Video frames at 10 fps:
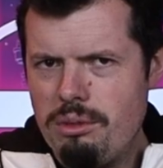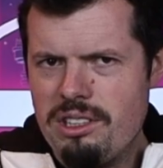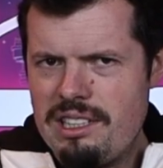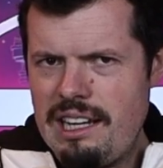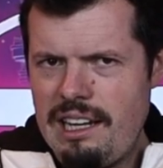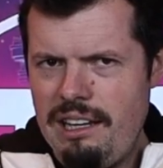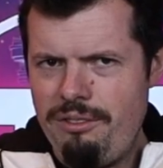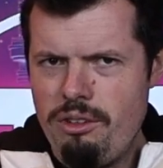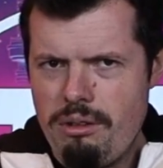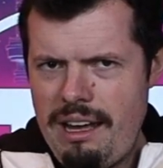was like,
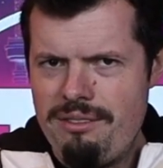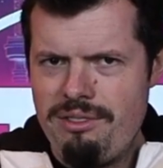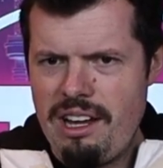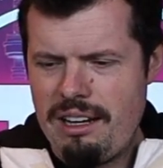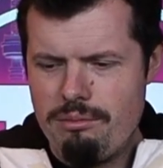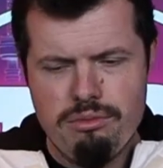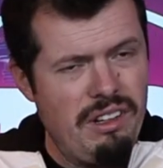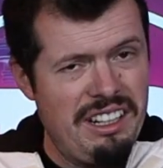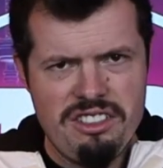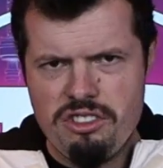if you have like
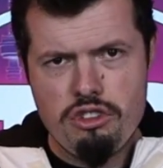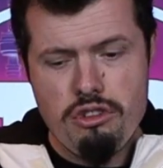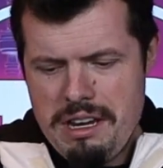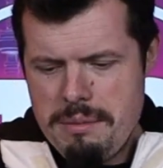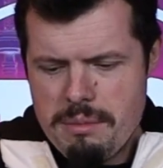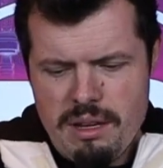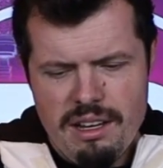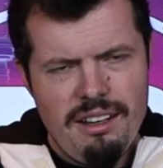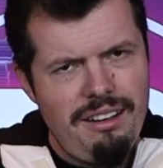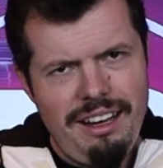extreme
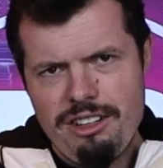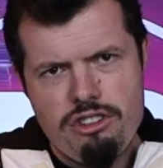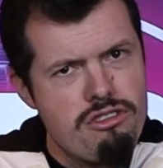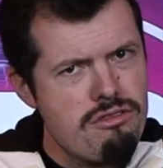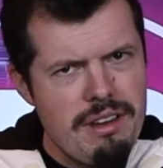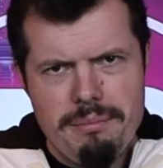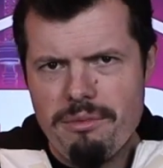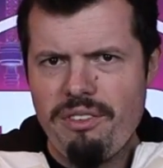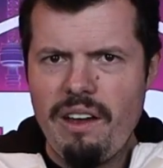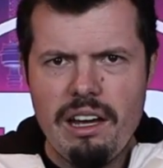
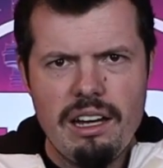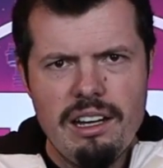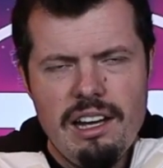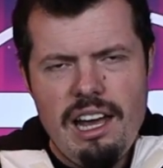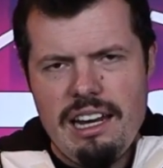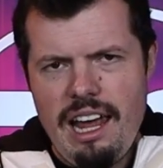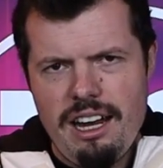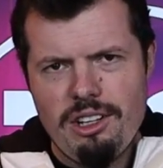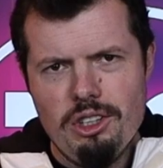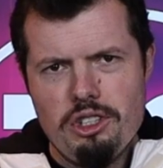finger and
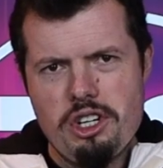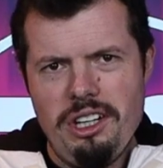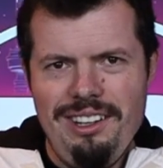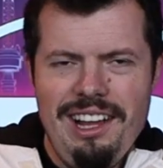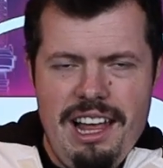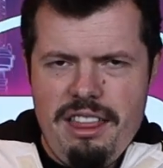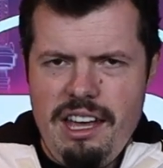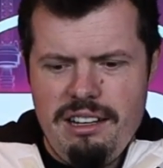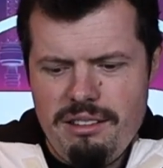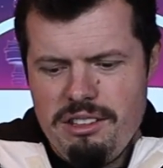hand control,
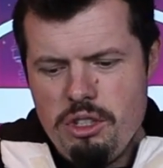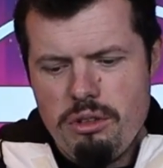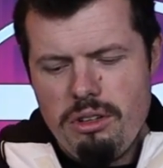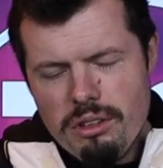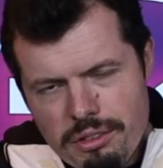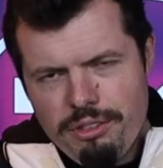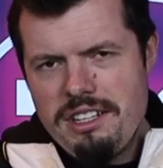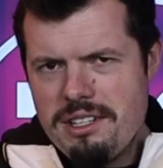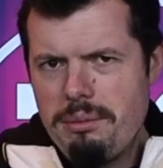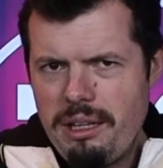then you could
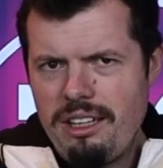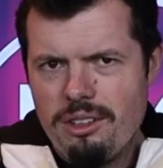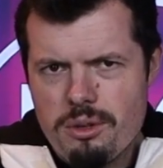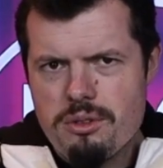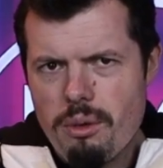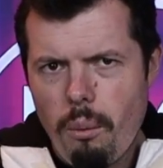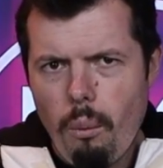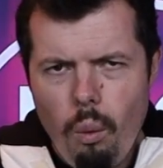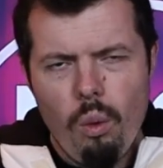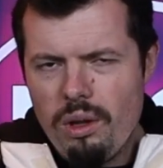feasibly use
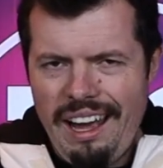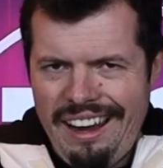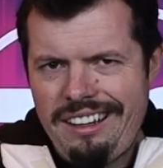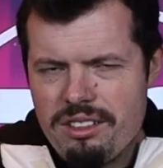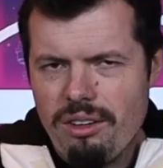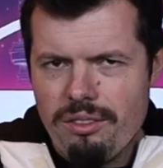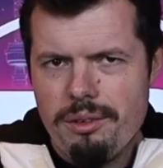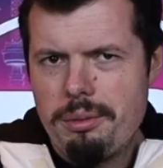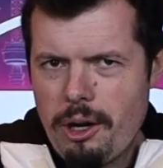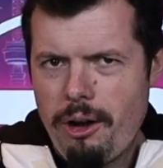all 8 of
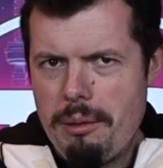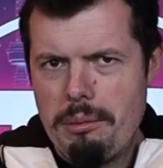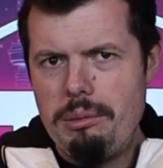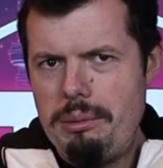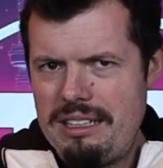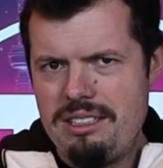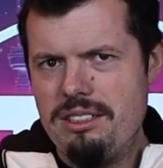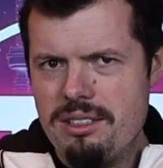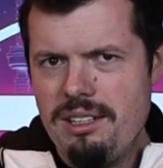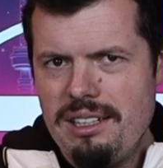the programmable
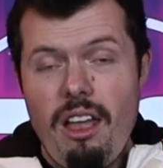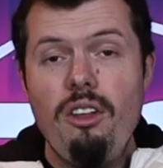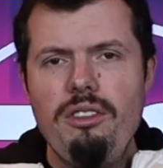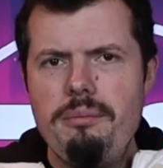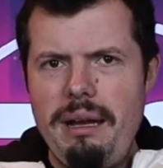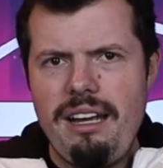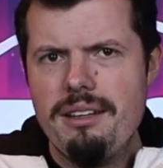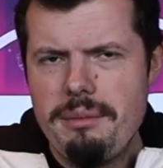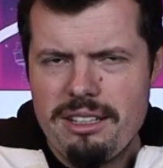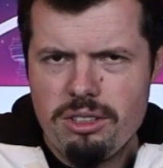buttons. On the back
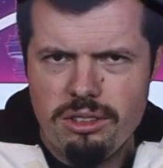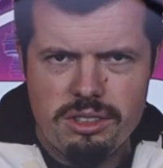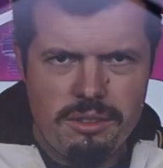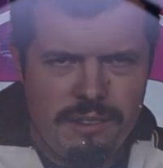of the mouse, you'll also